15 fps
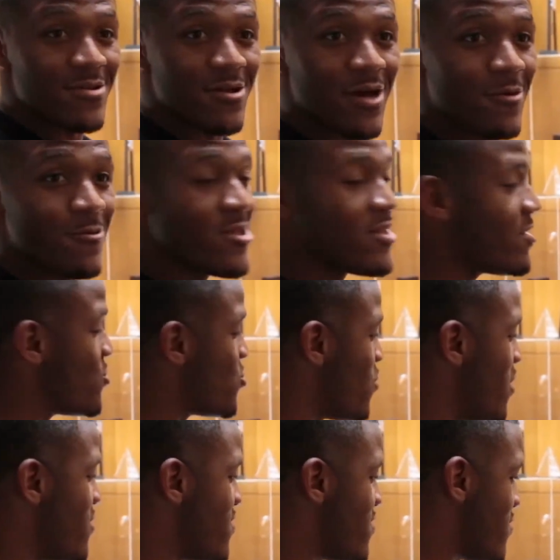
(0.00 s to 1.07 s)
I really
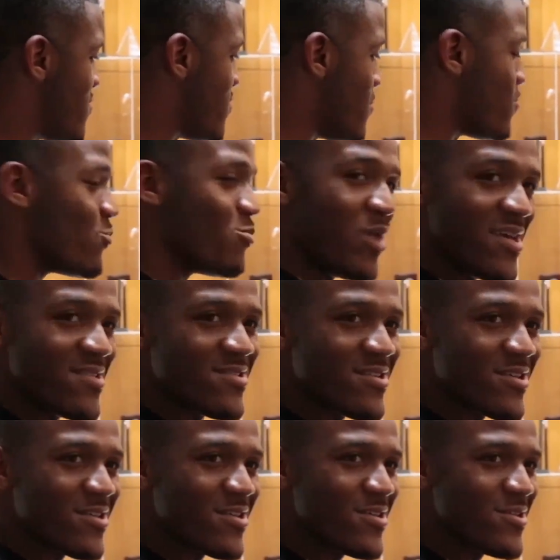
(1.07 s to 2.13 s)
enjoy just a simple,
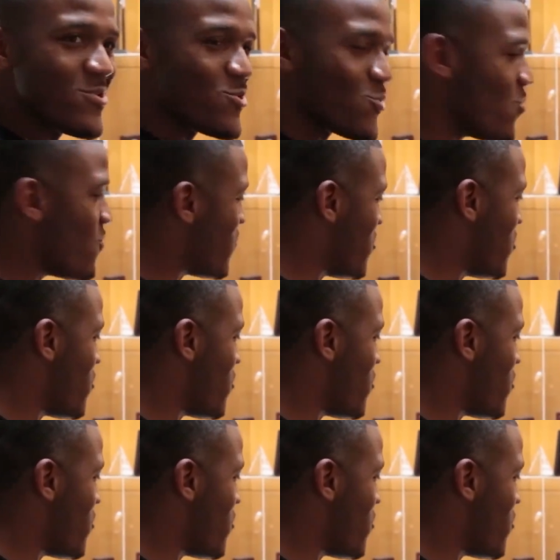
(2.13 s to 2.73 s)
basic trophy.